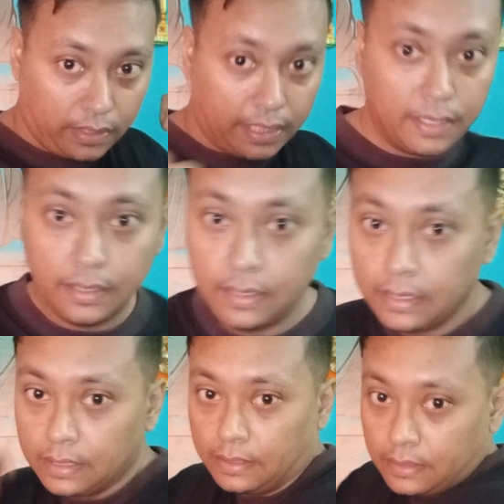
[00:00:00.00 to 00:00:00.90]
Okay,
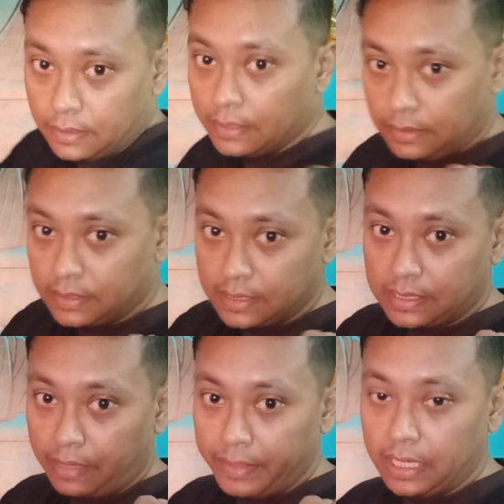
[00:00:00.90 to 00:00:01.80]
this
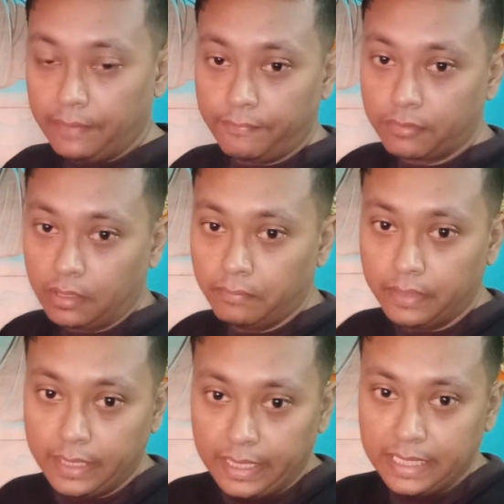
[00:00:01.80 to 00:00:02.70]
is coming up
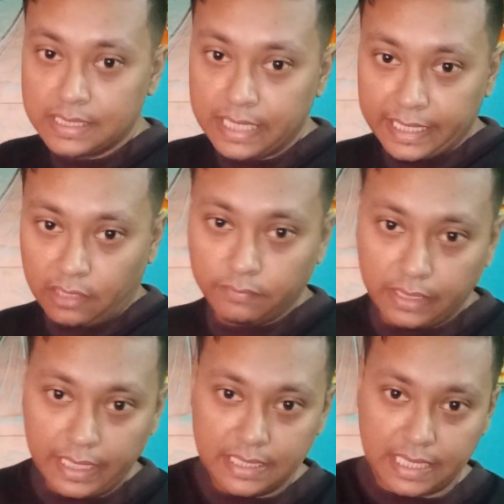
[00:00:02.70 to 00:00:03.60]
from inside of
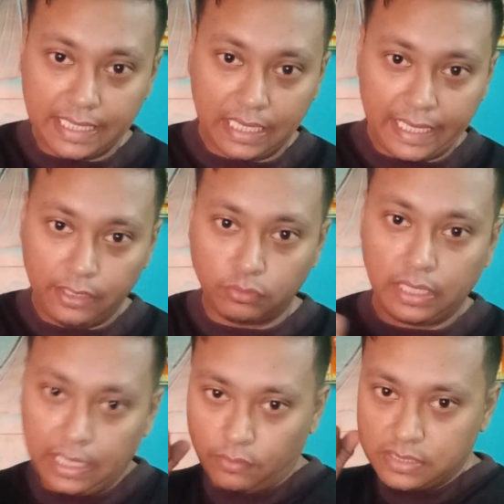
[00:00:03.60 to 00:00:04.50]
the inside line to
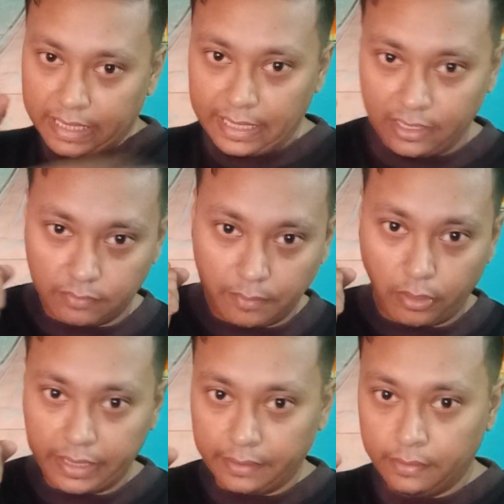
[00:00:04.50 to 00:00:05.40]
the outside line of the
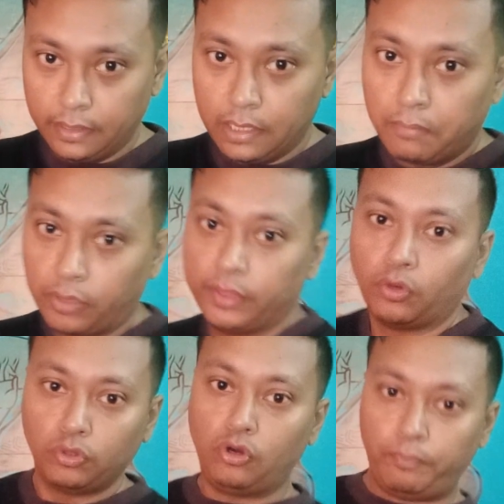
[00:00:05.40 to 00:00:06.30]
body, but we
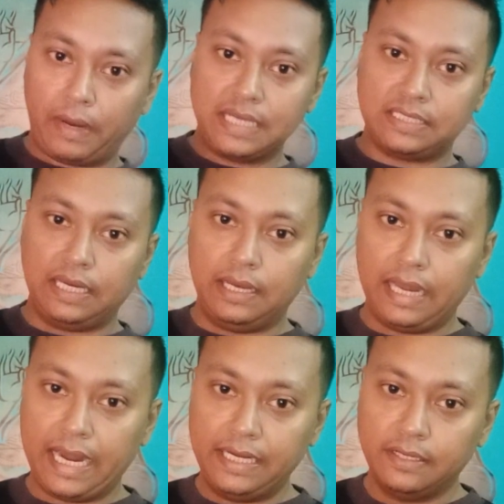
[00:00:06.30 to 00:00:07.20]
don't go past the
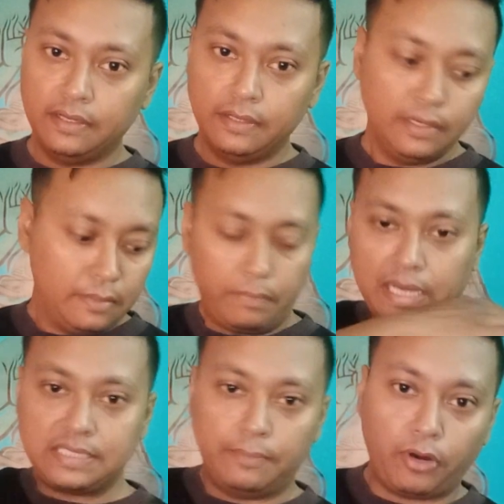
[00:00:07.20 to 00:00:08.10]
hand,
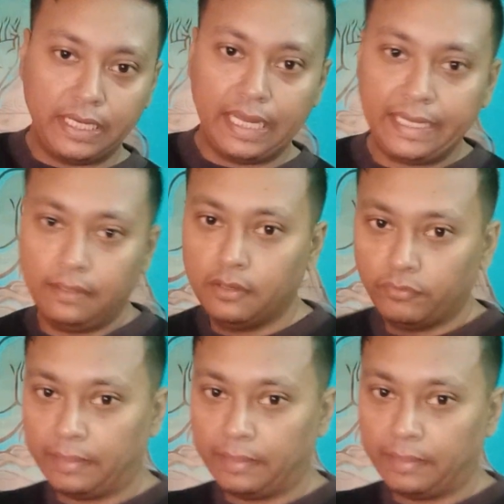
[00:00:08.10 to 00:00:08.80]
past the body line.